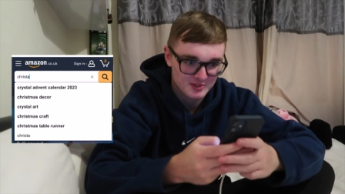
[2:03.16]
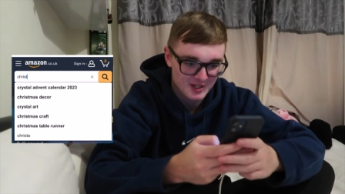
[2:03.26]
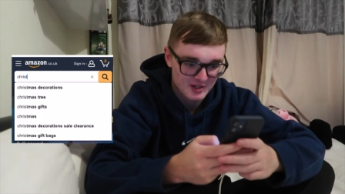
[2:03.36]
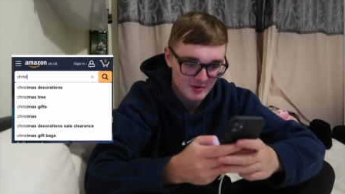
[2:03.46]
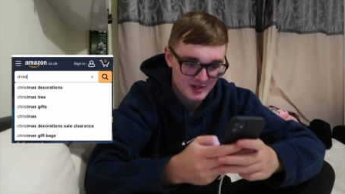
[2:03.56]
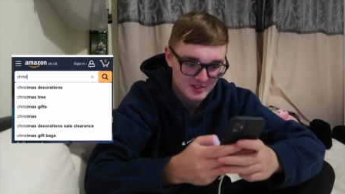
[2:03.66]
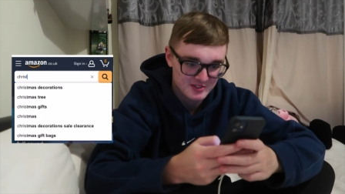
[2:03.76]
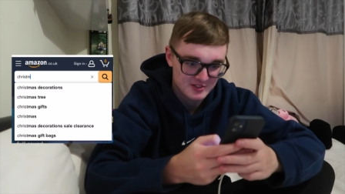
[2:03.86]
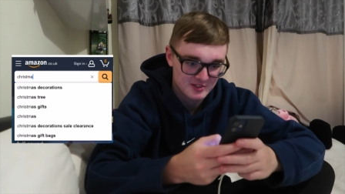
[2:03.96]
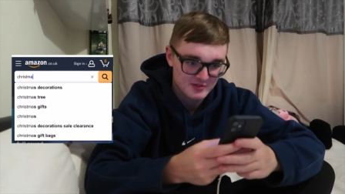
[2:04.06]

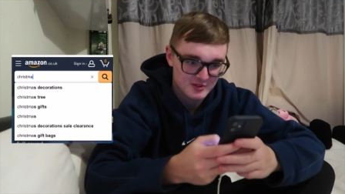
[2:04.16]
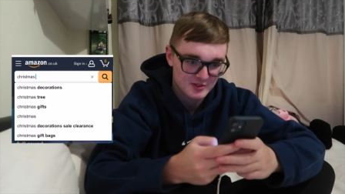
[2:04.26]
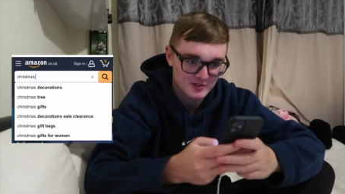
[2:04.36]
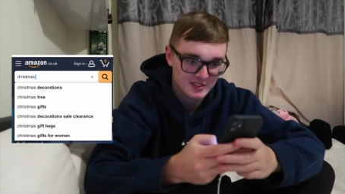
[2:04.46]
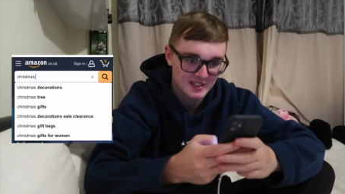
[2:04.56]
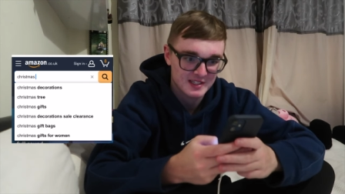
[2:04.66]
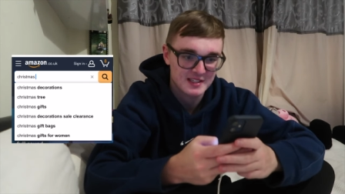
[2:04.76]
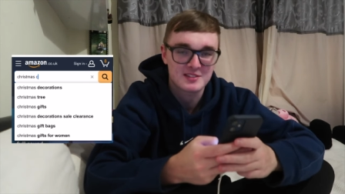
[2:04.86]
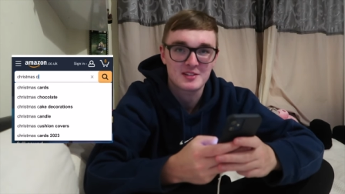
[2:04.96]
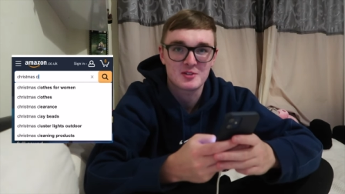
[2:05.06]
decorations is the first thing
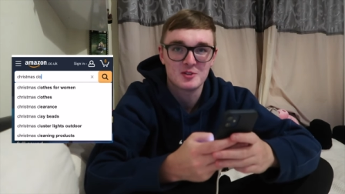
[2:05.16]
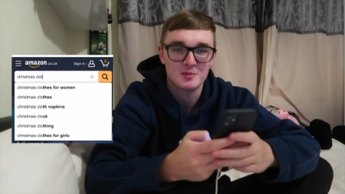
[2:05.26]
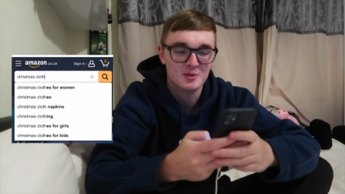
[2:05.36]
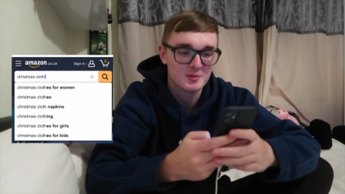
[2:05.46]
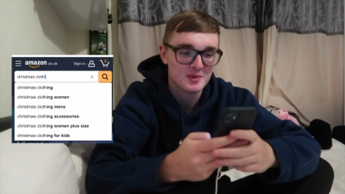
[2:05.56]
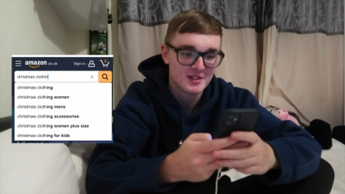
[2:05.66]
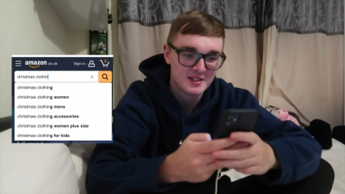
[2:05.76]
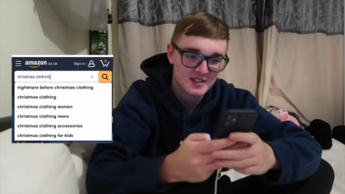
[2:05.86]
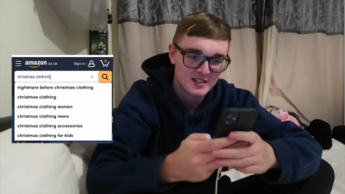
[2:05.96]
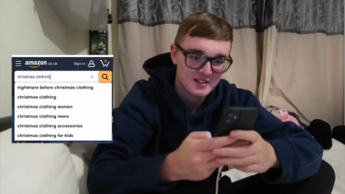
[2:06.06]
next come up.
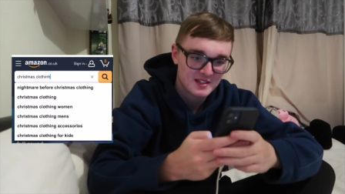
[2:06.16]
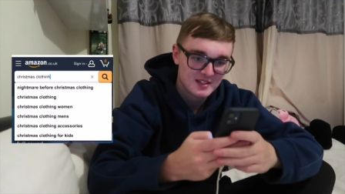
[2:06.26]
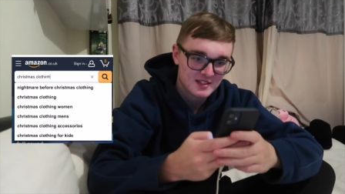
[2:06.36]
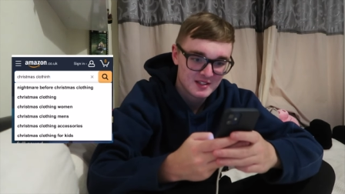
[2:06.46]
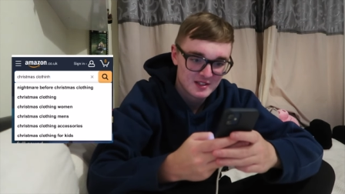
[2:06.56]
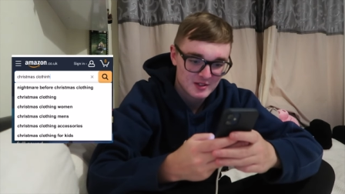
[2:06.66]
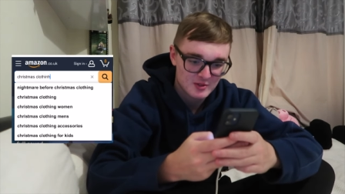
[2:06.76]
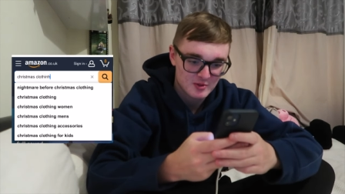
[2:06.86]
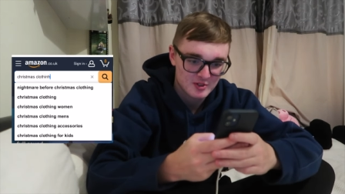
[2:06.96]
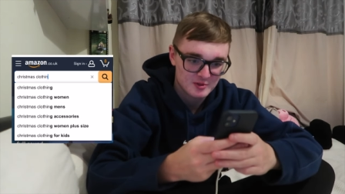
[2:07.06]

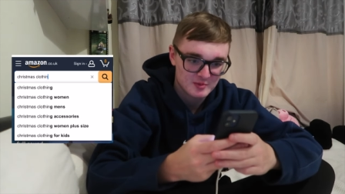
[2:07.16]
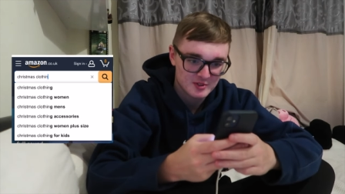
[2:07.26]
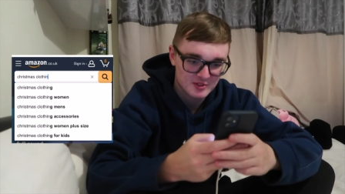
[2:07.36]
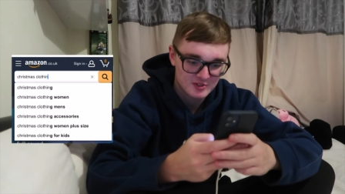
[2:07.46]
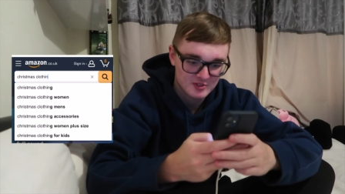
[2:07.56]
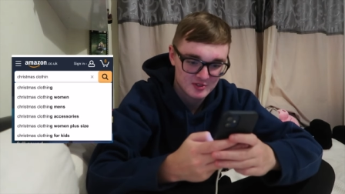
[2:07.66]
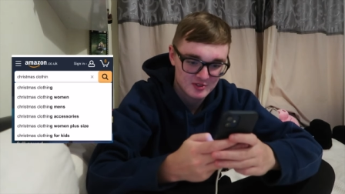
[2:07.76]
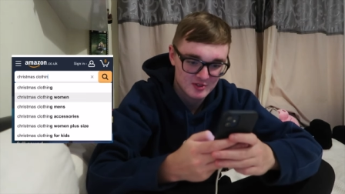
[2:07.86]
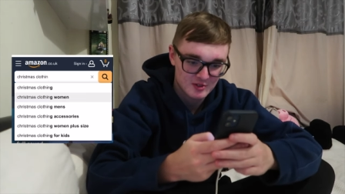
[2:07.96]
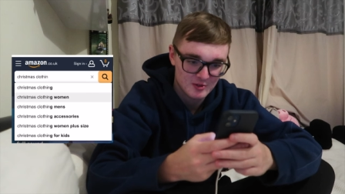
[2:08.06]
Christmas
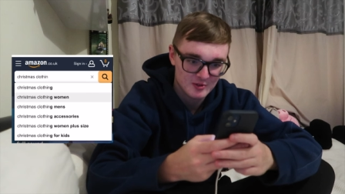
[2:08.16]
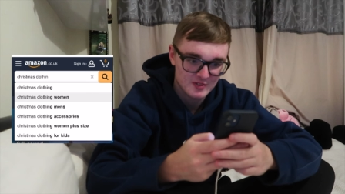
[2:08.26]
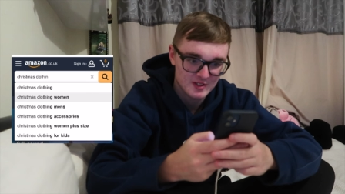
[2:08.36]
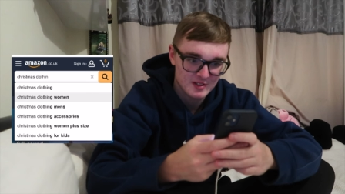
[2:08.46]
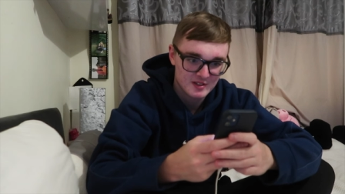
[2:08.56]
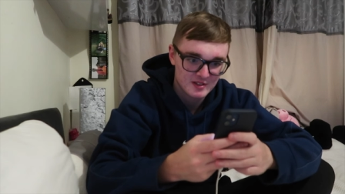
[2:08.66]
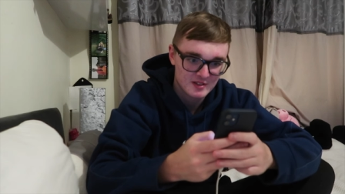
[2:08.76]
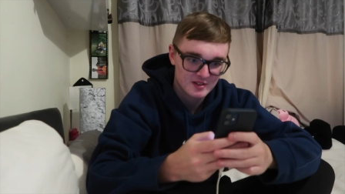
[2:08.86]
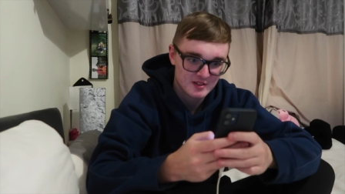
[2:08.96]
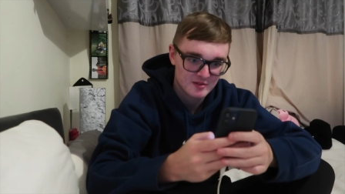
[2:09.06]
clothing
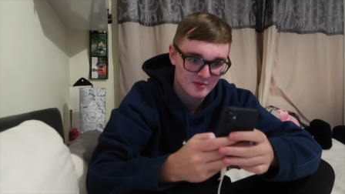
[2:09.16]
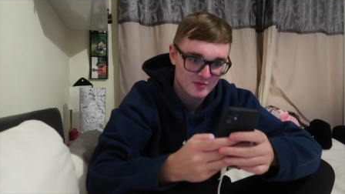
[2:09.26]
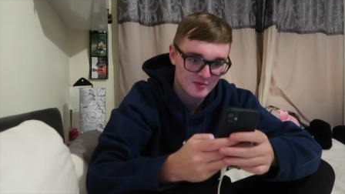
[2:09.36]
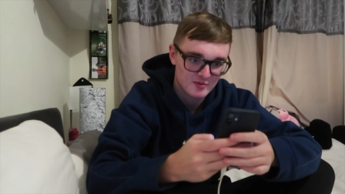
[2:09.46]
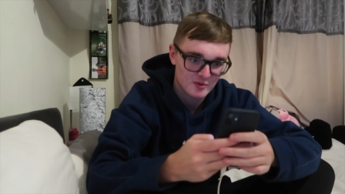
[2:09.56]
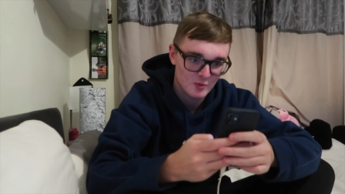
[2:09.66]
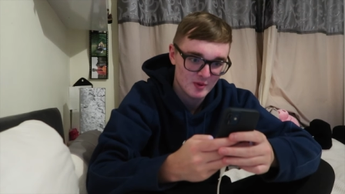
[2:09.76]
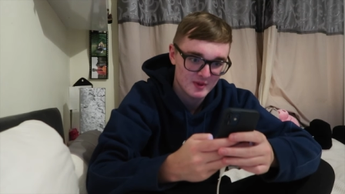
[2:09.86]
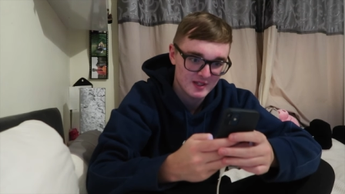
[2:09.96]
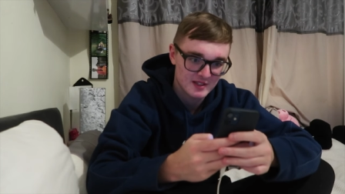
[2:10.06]
for
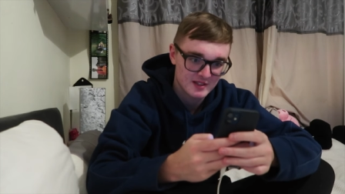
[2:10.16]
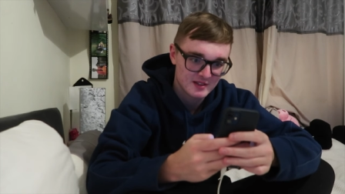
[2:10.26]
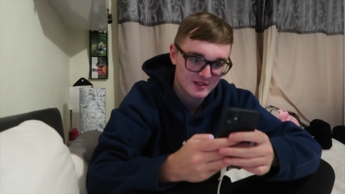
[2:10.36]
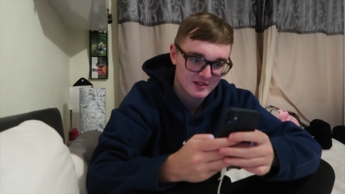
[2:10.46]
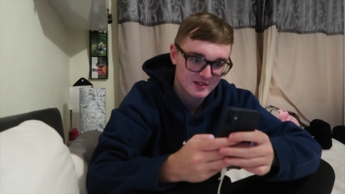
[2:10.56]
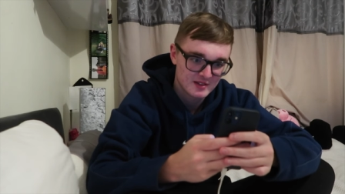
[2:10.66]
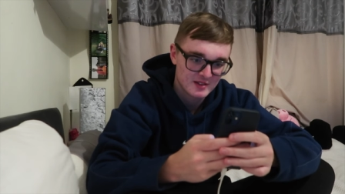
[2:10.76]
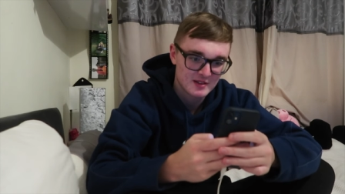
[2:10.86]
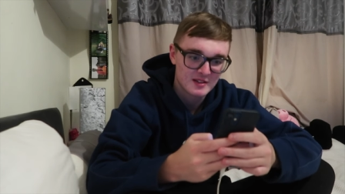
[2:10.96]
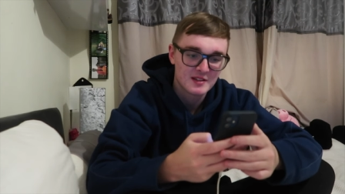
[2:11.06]
women.
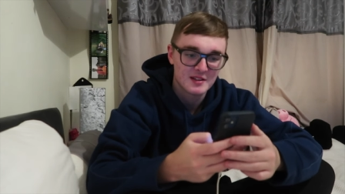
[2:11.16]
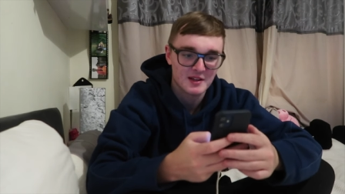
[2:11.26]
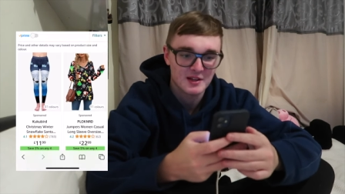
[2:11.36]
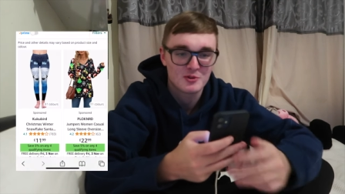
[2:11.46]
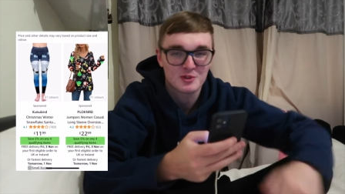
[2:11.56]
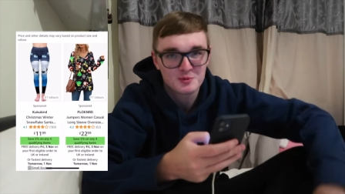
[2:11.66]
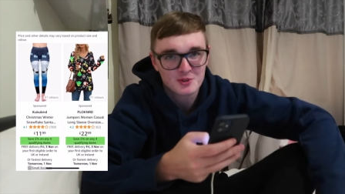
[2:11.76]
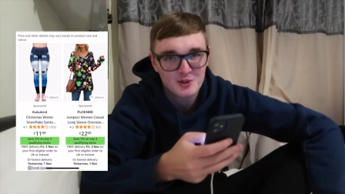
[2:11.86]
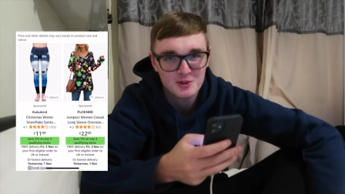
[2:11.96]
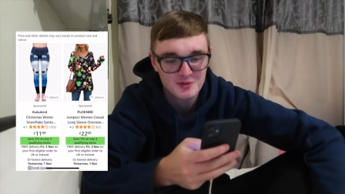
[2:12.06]
Yeah, Christmas
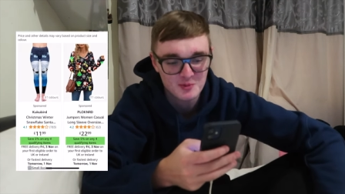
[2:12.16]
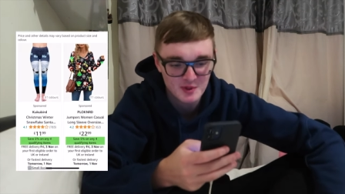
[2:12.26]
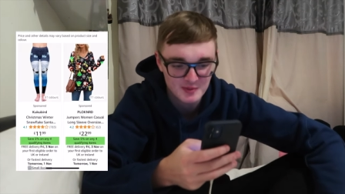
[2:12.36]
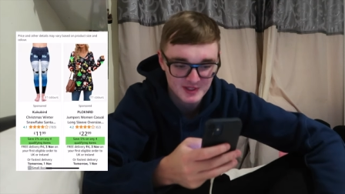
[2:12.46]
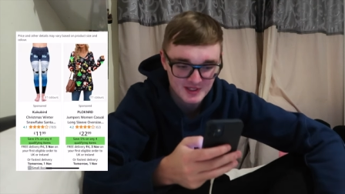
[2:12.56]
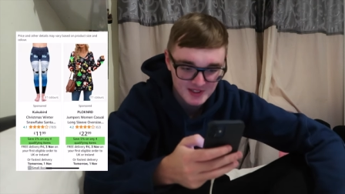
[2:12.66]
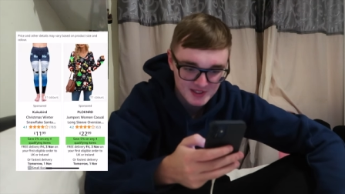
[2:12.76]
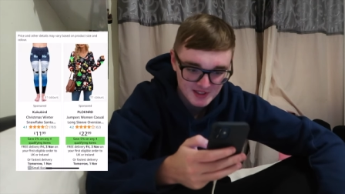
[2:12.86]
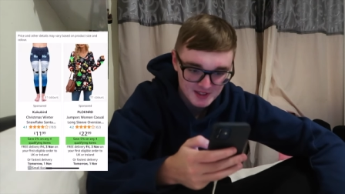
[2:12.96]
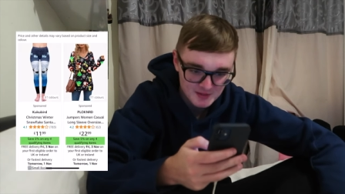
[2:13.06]
clothing women.
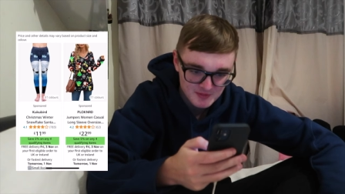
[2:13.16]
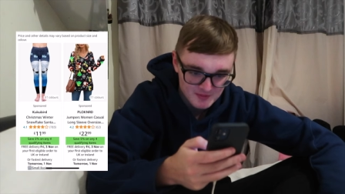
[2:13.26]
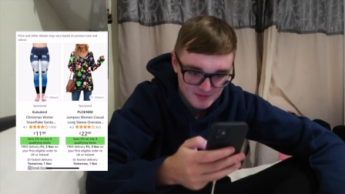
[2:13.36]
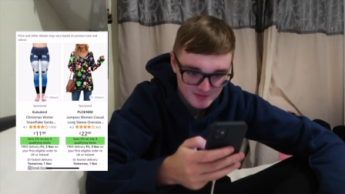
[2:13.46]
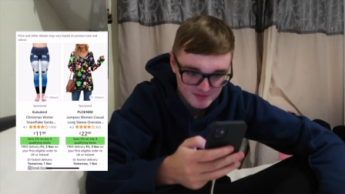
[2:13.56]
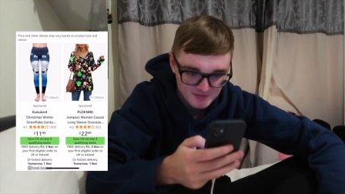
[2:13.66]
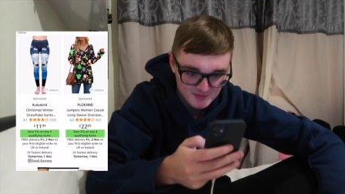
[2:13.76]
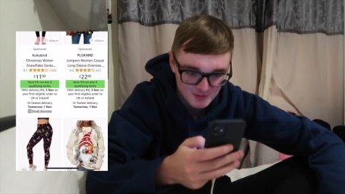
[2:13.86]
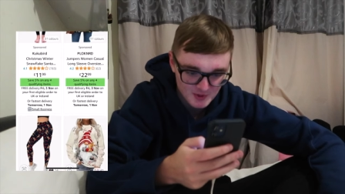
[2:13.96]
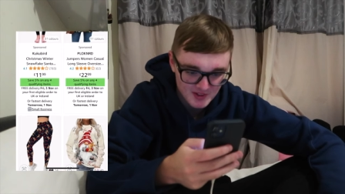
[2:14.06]

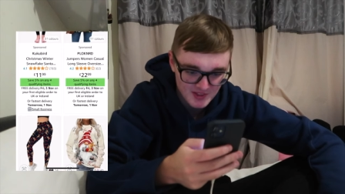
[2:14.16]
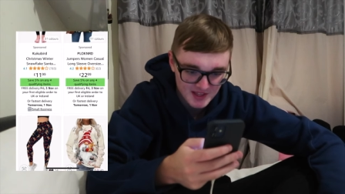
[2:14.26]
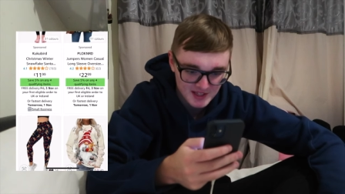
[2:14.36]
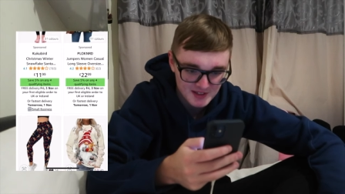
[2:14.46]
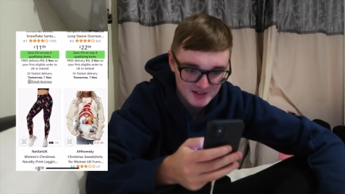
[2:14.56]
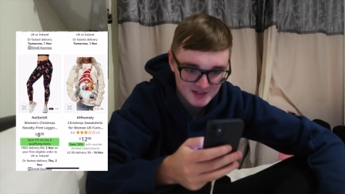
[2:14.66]
What are they?